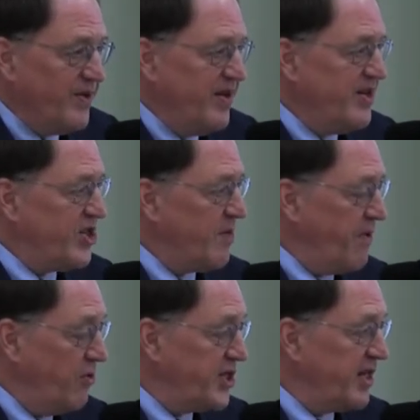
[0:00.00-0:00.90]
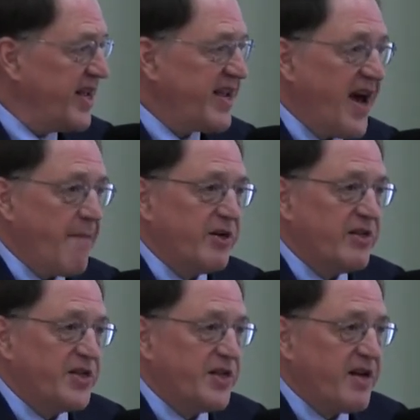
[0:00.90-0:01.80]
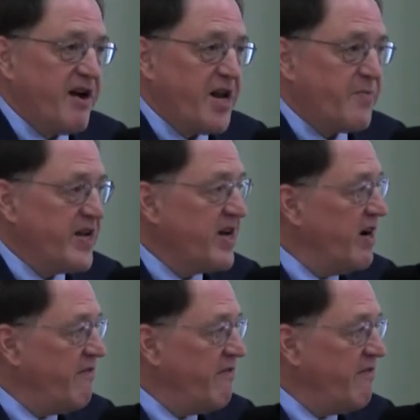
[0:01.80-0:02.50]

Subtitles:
in a supposedly capitalist economy